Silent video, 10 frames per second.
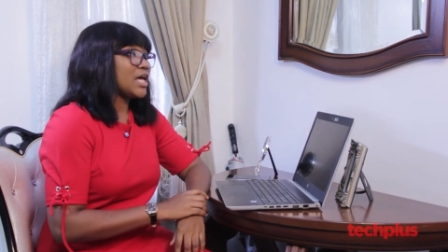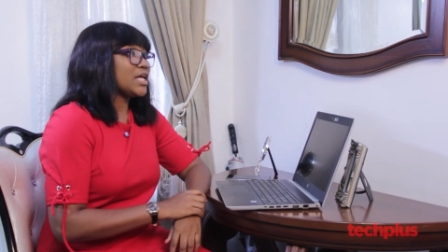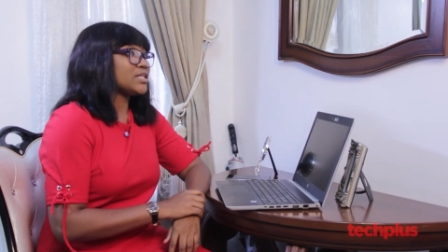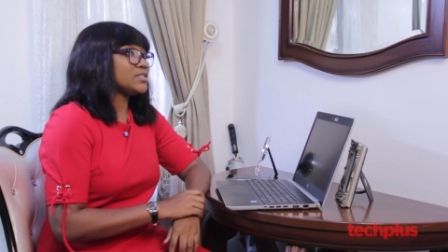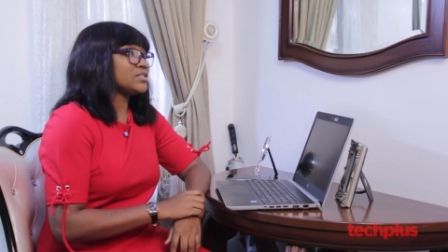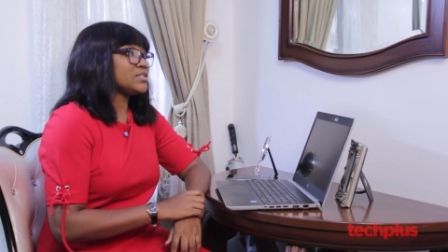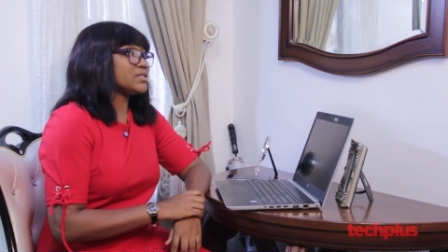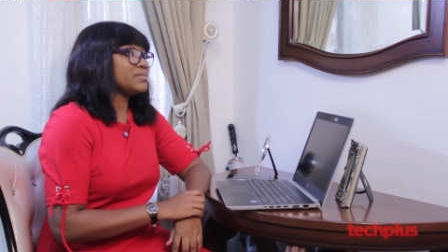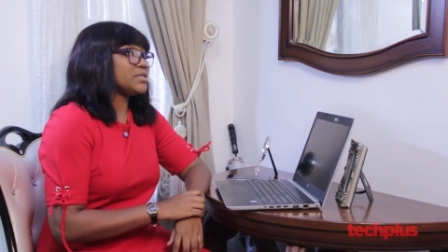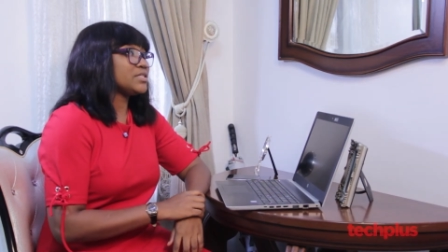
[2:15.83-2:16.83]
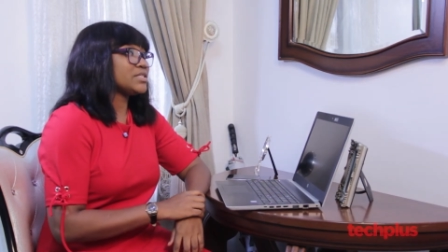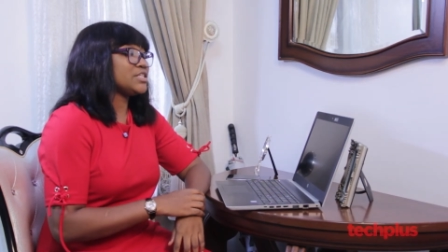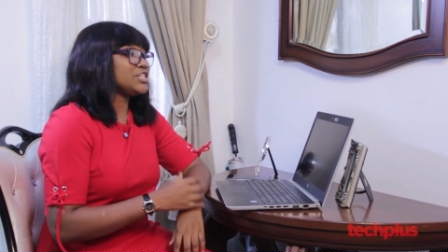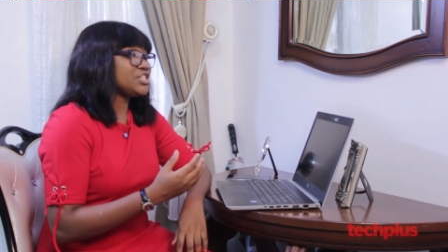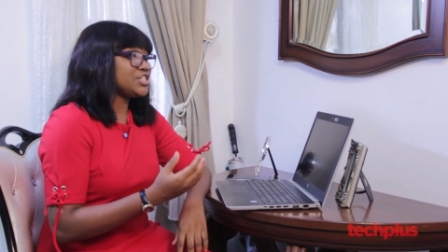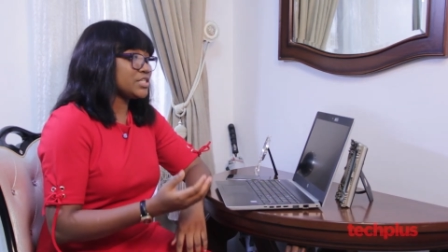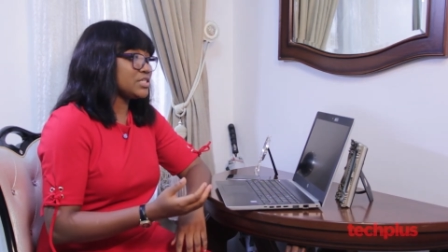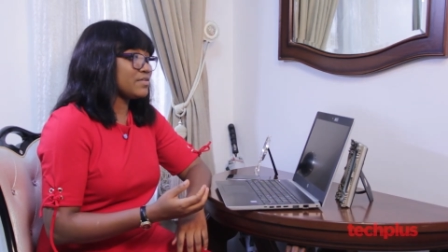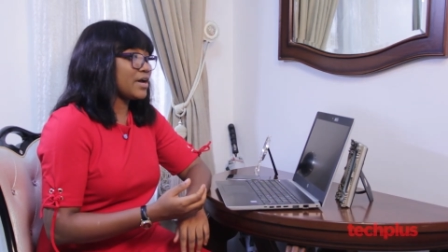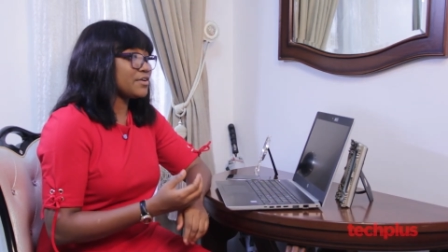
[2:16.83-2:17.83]
and um, it is an
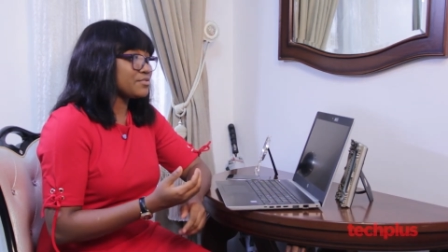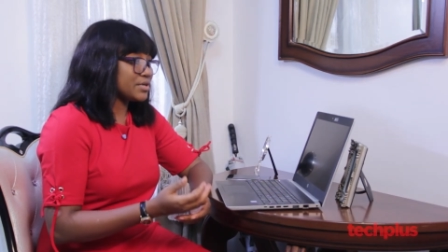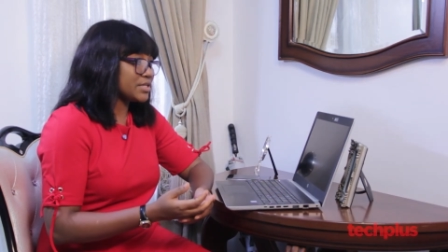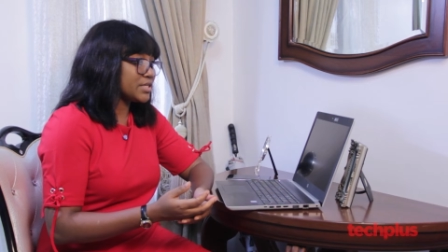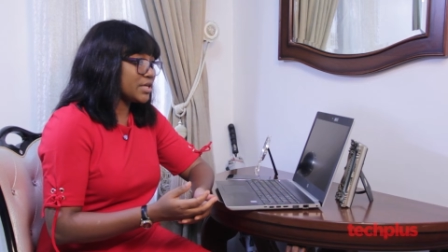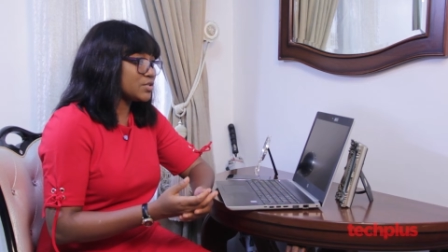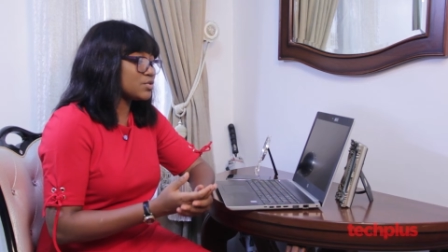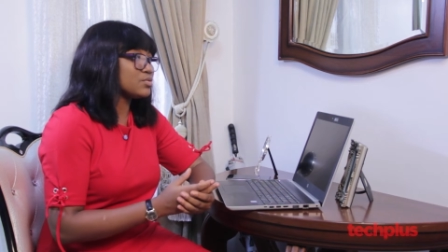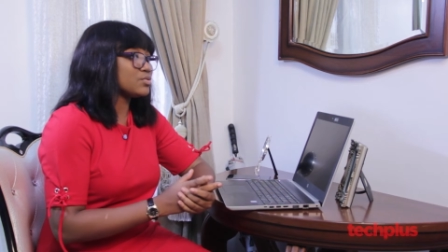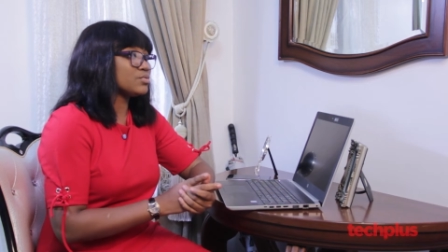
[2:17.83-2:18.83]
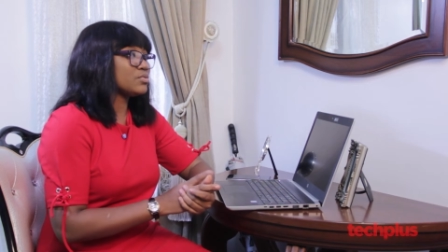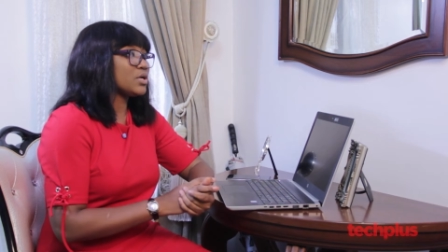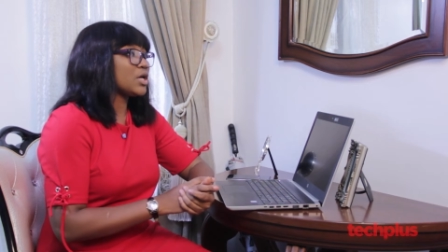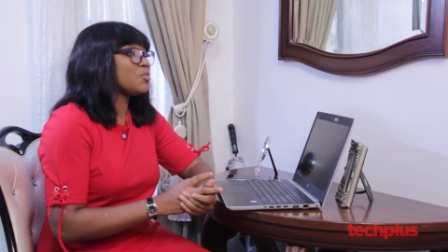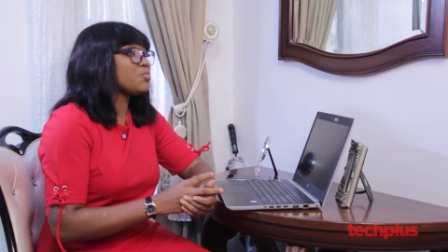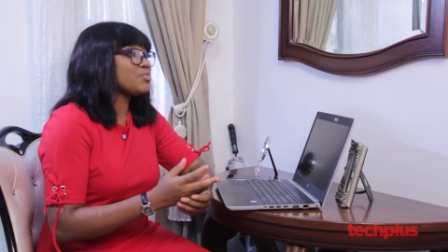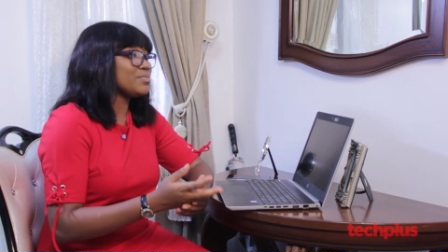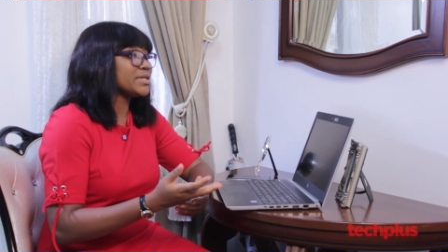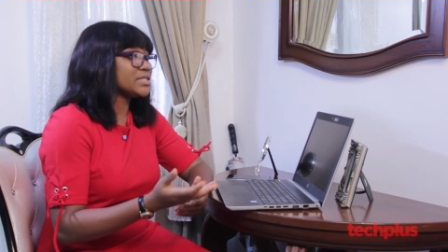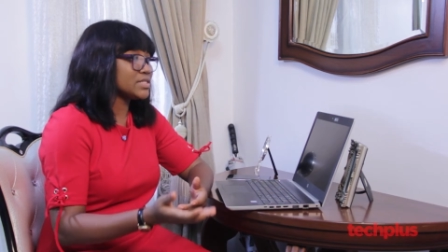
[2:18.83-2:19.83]
initiative I created to help
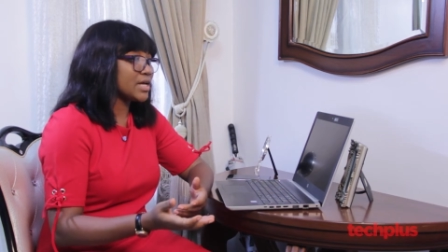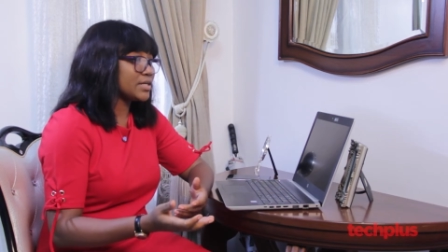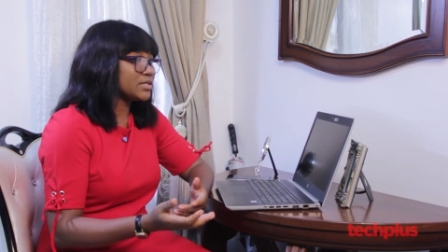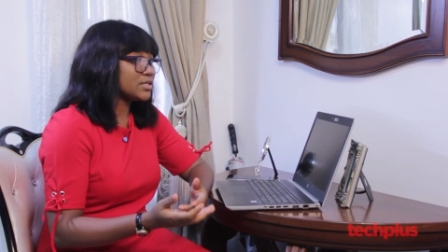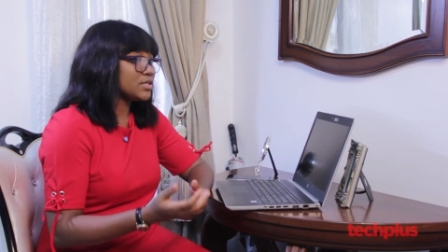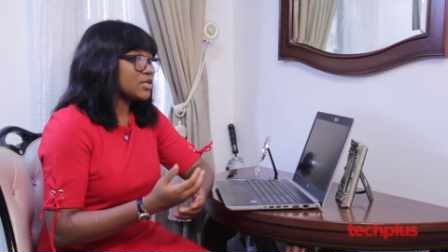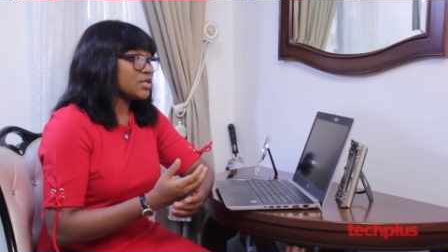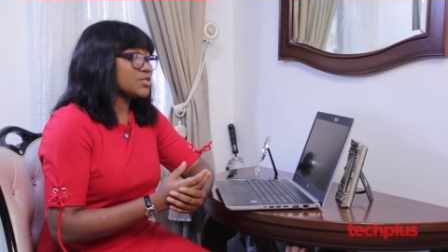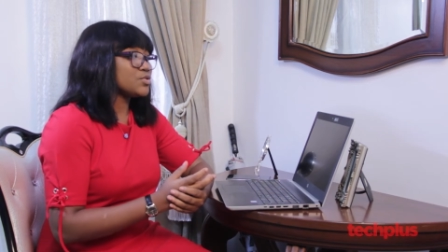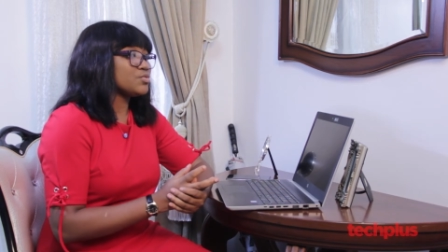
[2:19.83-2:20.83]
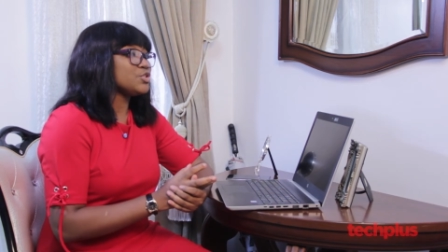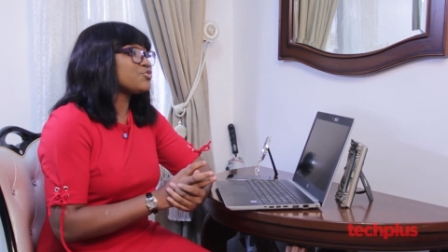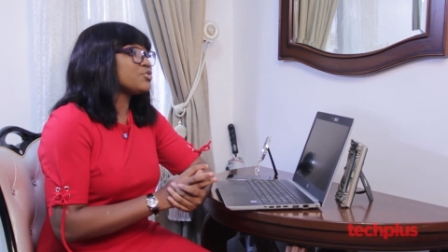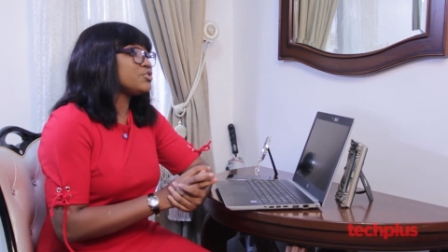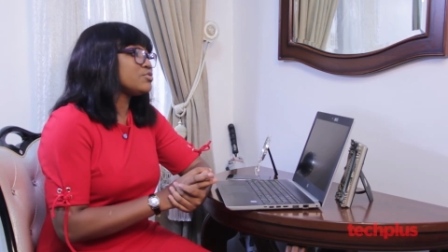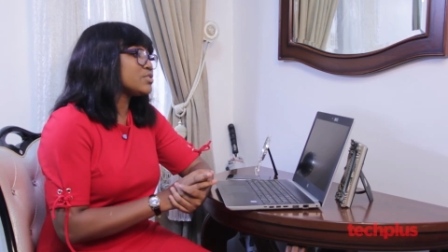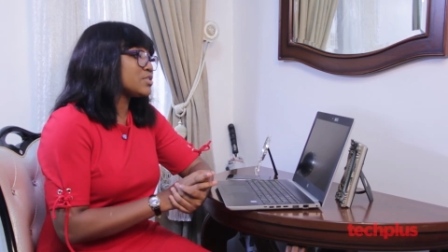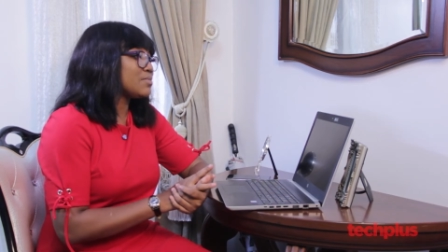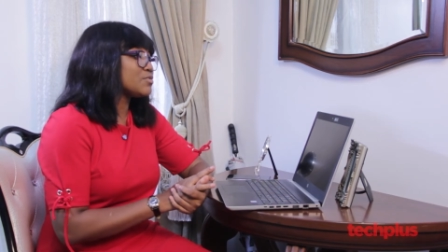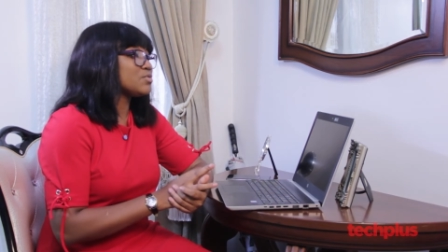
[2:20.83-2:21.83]
women design, to introduce
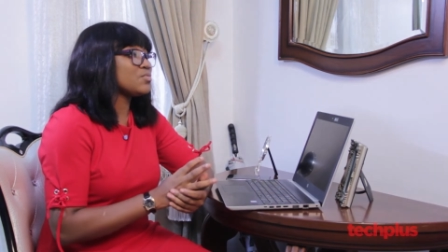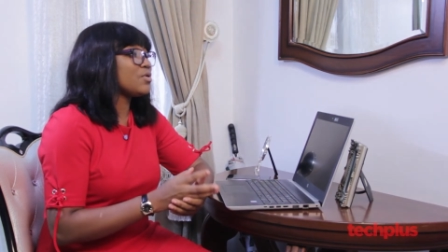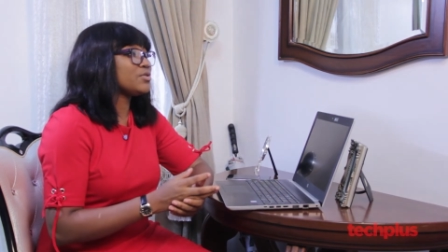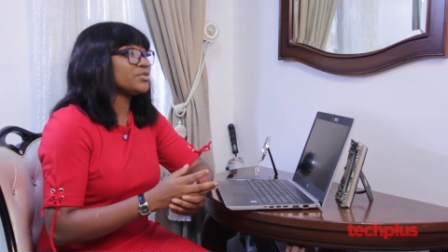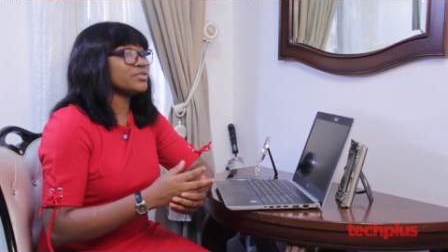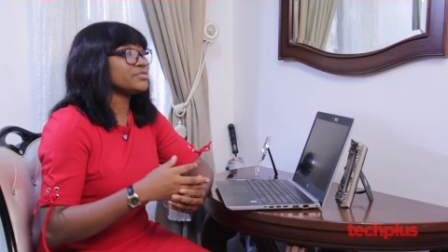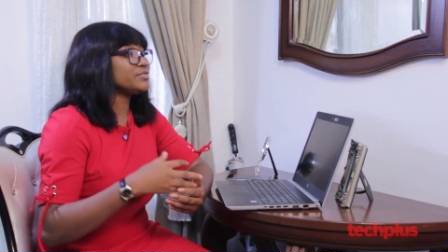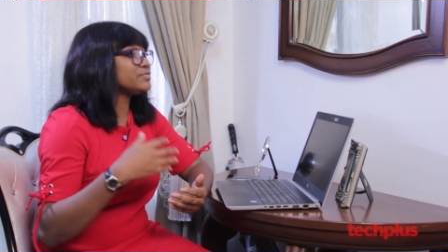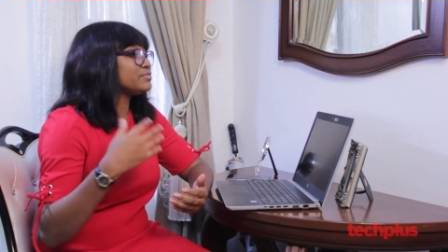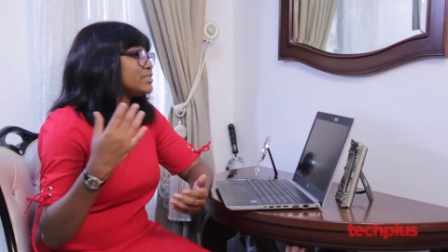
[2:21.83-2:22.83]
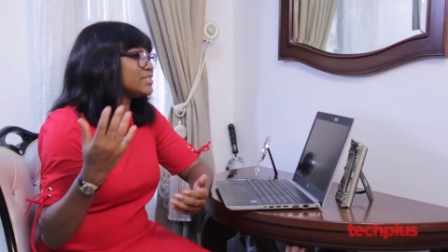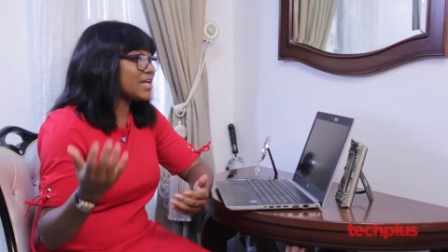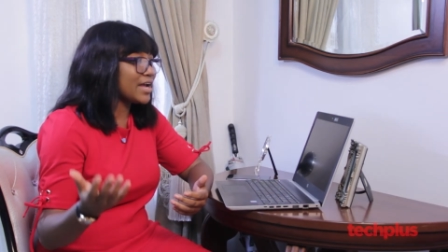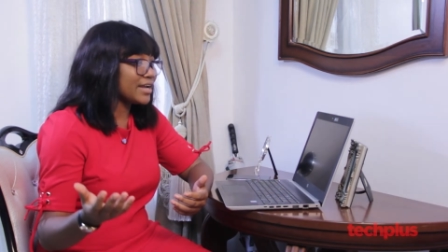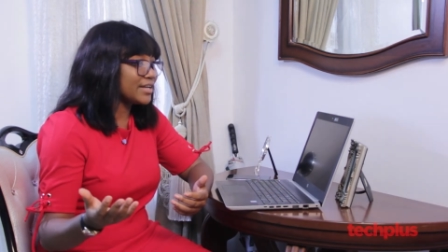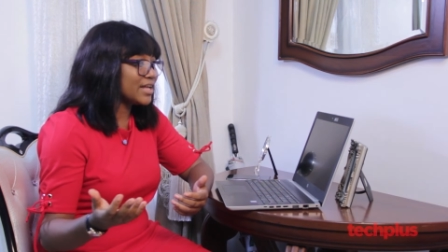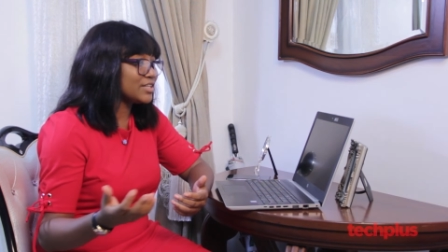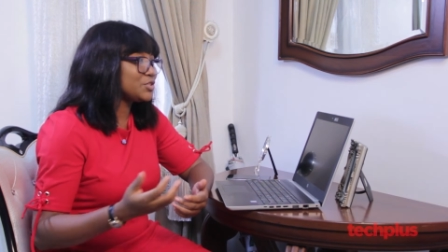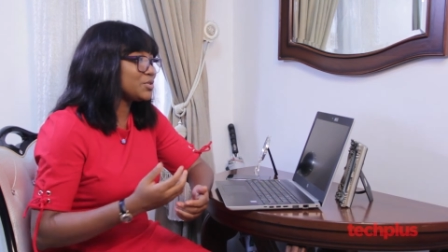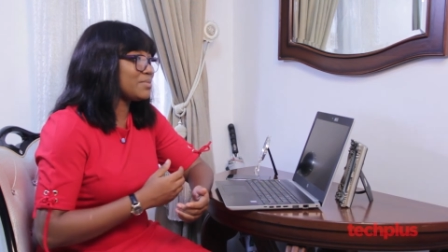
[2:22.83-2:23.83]
them to the world of design
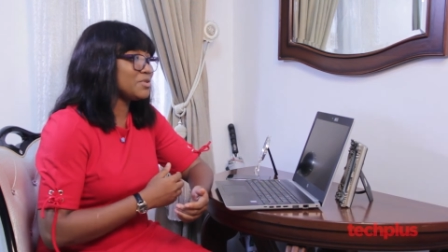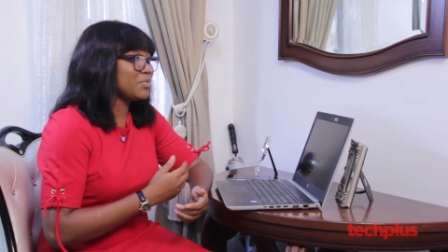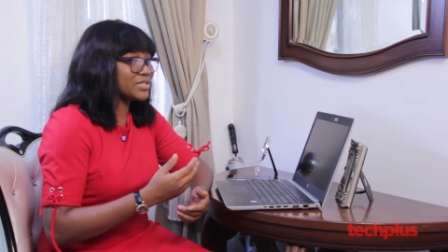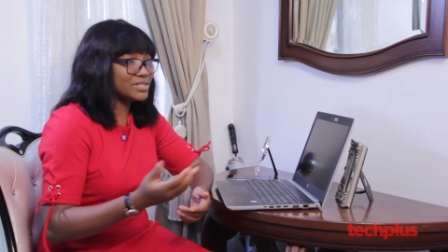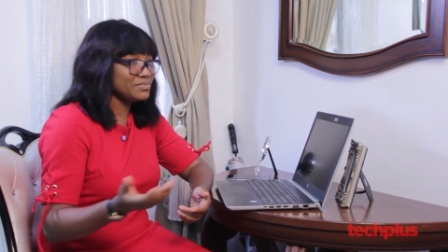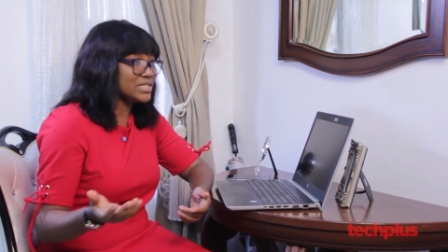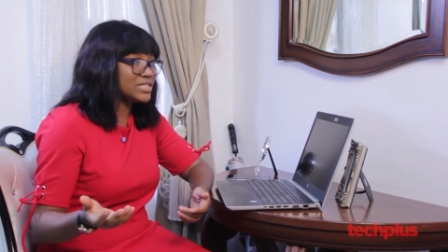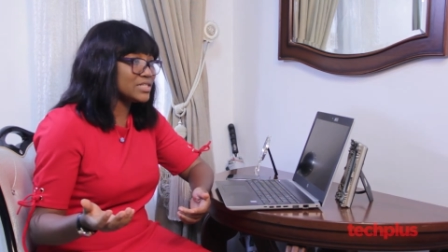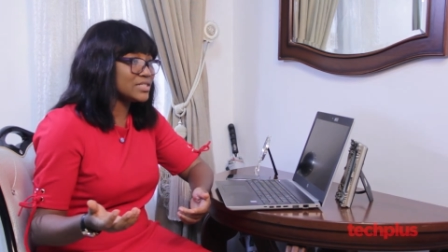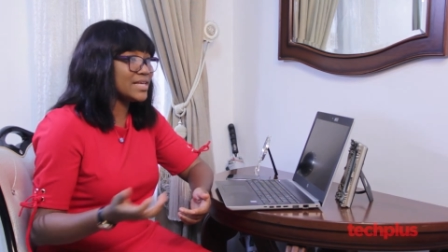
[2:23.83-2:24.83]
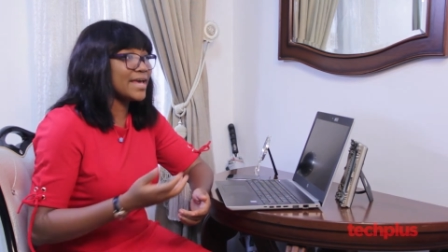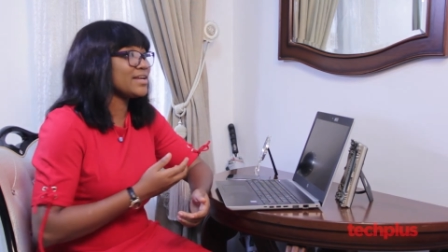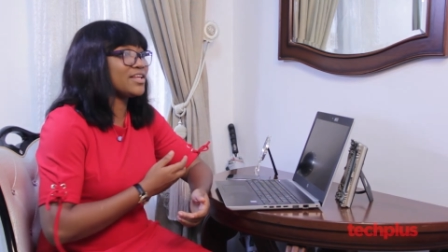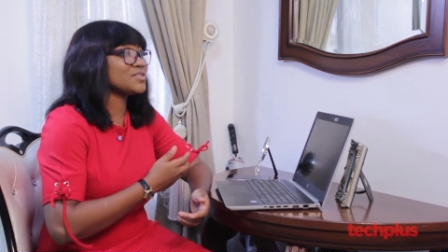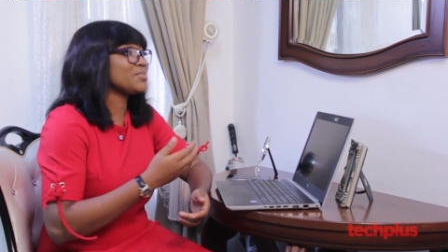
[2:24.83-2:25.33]
and show them the possibilities, the endless